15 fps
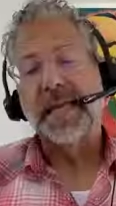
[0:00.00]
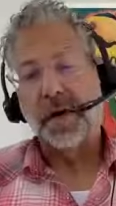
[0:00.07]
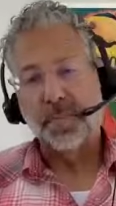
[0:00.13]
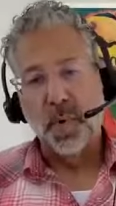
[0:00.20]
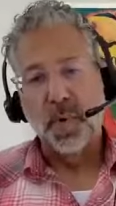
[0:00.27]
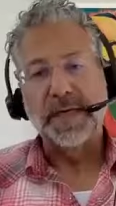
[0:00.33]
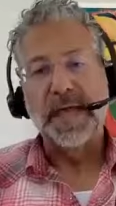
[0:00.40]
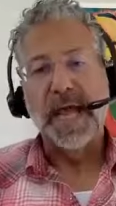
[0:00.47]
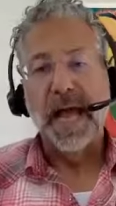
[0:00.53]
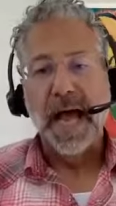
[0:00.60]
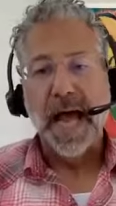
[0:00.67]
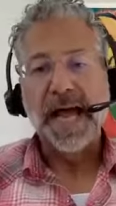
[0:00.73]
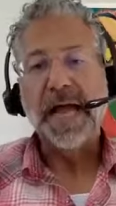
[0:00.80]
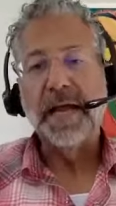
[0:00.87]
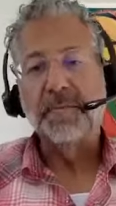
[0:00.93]
board. Yeah,
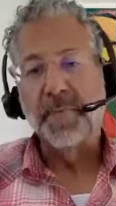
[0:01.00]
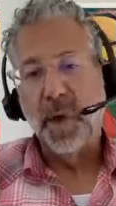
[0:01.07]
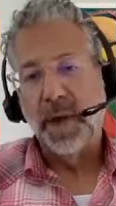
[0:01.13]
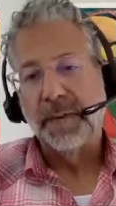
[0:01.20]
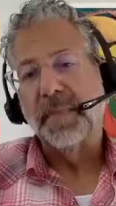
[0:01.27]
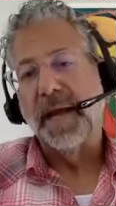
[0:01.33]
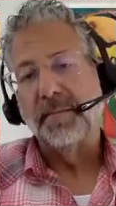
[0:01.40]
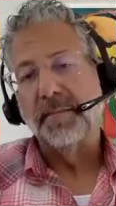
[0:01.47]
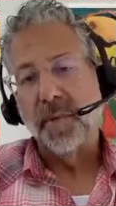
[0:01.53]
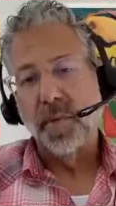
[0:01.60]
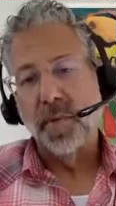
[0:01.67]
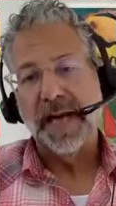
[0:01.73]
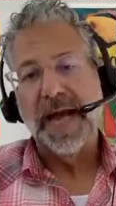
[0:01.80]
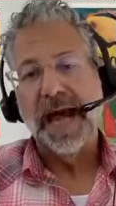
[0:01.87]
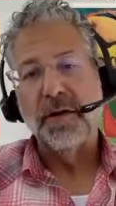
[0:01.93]
I had bought my
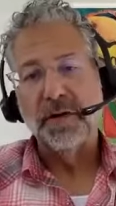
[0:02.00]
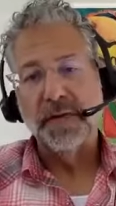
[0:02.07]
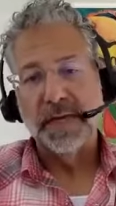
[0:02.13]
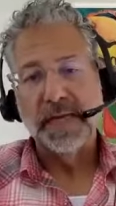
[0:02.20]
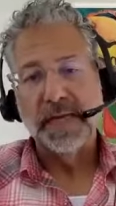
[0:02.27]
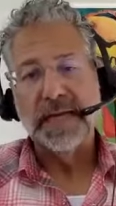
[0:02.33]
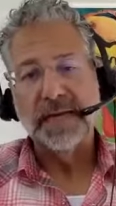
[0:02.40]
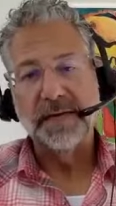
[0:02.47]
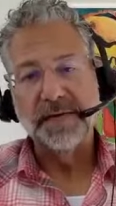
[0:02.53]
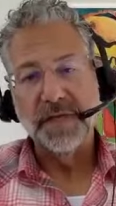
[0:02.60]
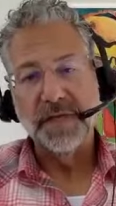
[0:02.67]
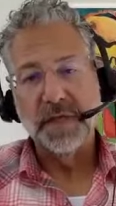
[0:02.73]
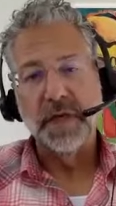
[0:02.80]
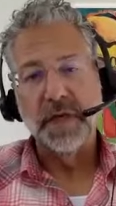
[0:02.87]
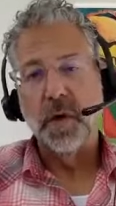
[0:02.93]
board out and kind of
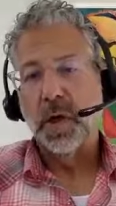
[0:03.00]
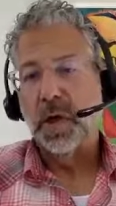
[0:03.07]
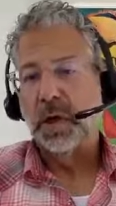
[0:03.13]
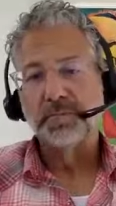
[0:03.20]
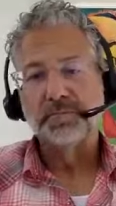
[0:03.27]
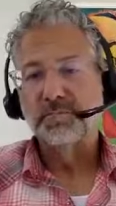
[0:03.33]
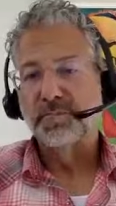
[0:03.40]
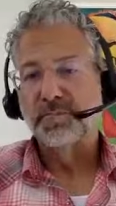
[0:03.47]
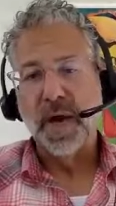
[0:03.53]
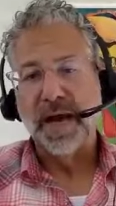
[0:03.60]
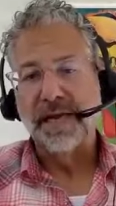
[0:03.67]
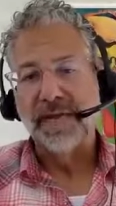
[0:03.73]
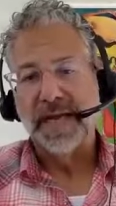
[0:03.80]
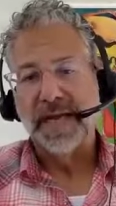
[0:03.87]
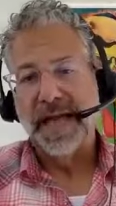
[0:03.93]
took it all
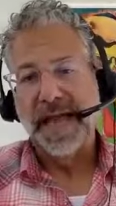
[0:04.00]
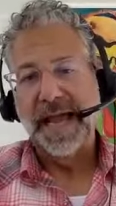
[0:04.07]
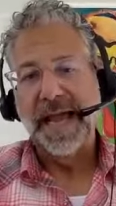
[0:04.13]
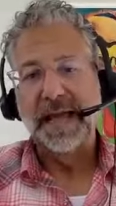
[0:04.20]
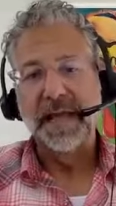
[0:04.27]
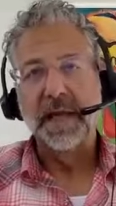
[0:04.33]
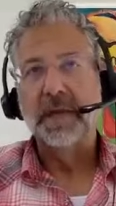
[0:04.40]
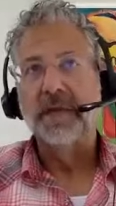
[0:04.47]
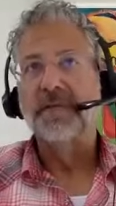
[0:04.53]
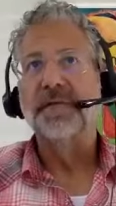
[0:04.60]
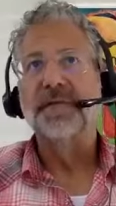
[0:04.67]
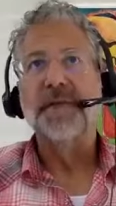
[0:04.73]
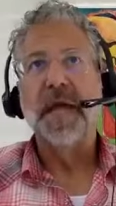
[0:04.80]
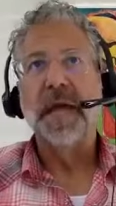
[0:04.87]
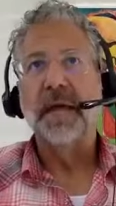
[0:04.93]
private ahead of
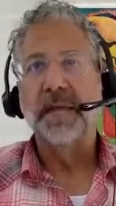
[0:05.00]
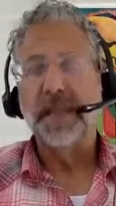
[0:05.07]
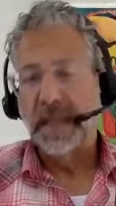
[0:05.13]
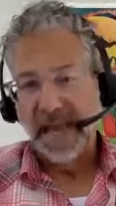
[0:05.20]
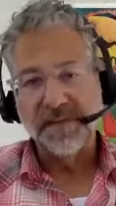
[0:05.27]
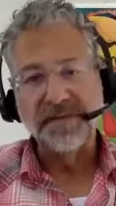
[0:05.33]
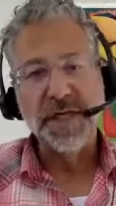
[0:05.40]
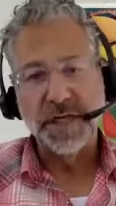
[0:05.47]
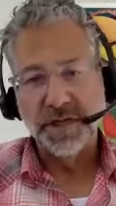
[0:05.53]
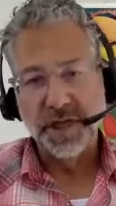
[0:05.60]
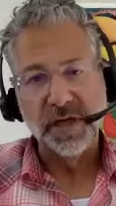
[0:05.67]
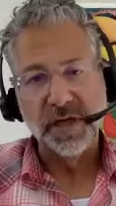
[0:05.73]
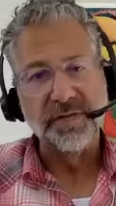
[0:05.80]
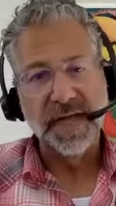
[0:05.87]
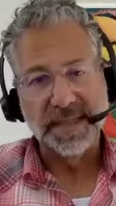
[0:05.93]
uh, the life changing
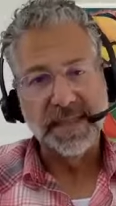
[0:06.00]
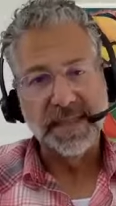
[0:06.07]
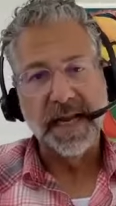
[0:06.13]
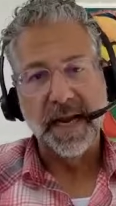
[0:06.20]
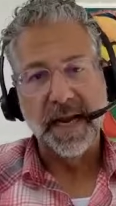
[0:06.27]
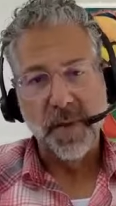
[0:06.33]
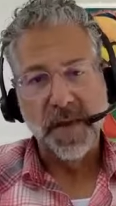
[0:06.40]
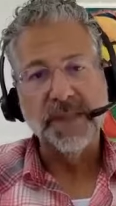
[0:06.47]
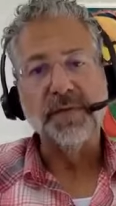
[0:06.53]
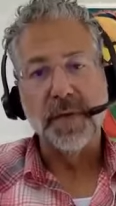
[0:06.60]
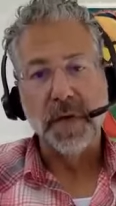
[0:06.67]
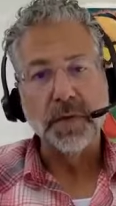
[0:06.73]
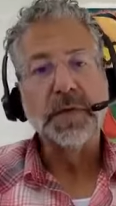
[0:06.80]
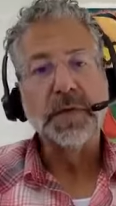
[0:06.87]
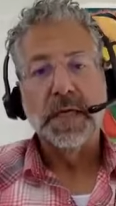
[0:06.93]
events that I went
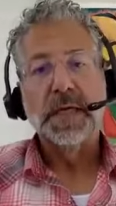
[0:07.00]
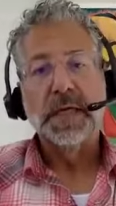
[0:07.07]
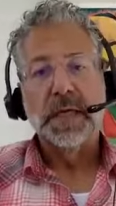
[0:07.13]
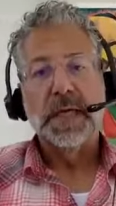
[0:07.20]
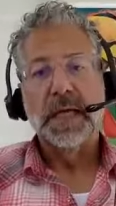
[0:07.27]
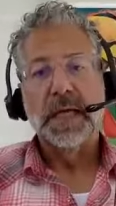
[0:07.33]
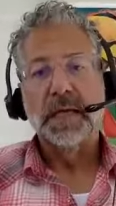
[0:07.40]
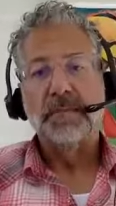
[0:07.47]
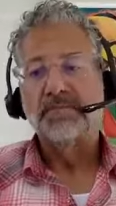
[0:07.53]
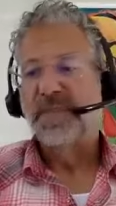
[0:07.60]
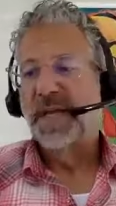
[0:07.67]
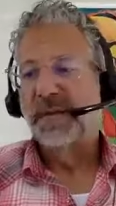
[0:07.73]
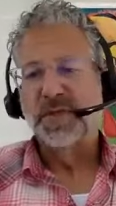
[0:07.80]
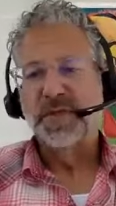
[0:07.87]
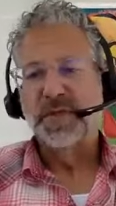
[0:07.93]
through. Um, okay.
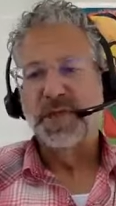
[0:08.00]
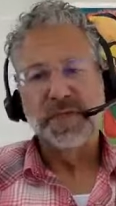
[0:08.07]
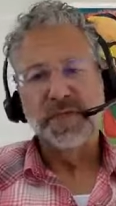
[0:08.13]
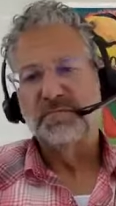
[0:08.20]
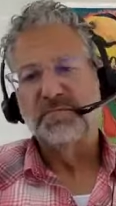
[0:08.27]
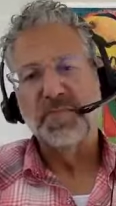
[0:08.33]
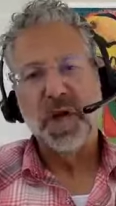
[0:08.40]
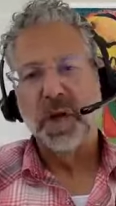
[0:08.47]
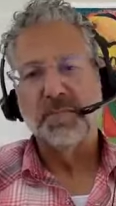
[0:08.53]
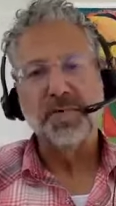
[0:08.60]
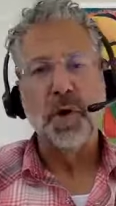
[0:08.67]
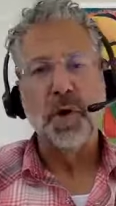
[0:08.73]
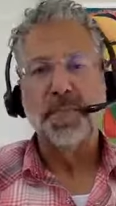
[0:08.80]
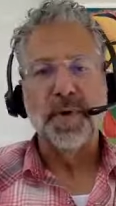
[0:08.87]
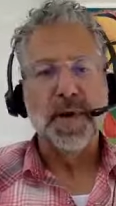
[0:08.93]
It was just
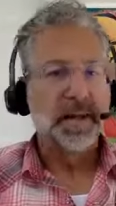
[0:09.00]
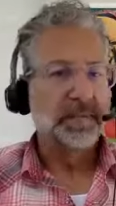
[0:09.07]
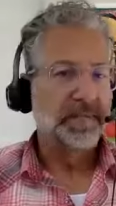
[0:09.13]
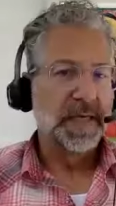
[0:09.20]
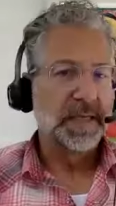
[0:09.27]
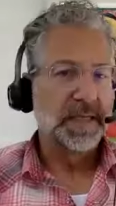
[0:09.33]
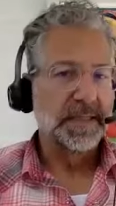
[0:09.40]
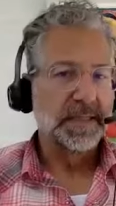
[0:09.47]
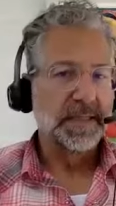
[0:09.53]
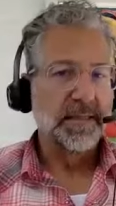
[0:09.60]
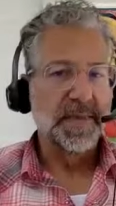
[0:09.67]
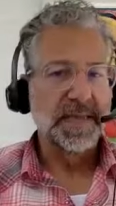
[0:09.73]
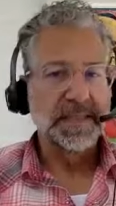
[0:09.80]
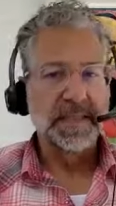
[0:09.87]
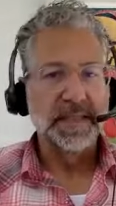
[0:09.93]
appropriate because the
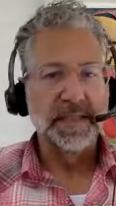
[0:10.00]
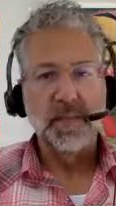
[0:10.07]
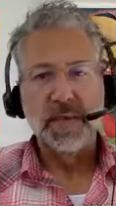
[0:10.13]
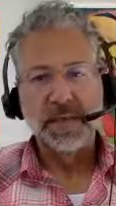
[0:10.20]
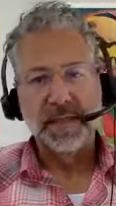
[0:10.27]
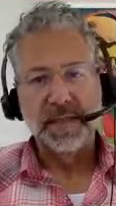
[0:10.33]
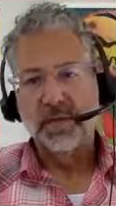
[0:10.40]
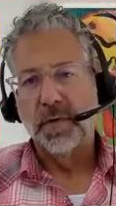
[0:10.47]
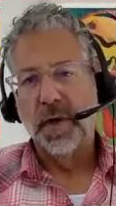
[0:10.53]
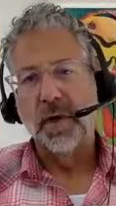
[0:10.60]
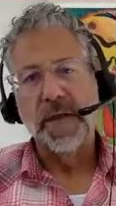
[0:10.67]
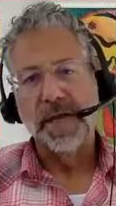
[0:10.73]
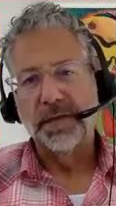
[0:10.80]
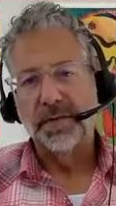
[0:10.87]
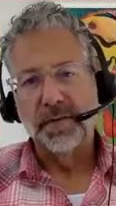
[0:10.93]
business wasn't
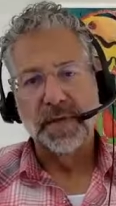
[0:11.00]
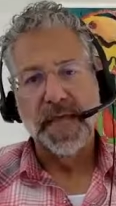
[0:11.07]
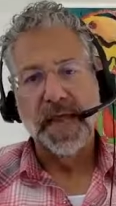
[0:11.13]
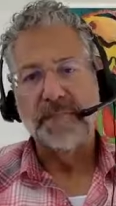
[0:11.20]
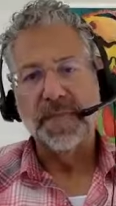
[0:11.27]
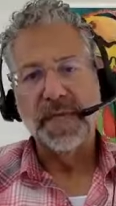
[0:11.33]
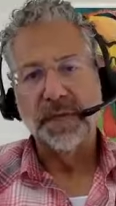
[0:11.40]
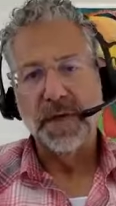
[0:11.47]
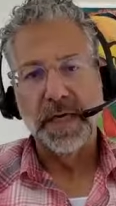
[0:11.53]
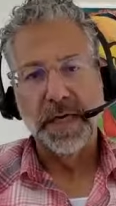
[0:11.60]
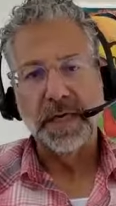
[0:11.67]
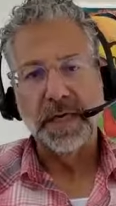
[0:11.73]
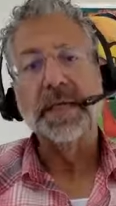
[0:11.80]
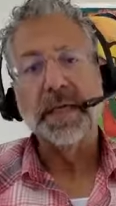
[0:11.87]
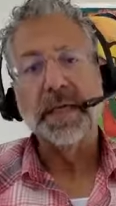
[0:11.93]
growing through that period.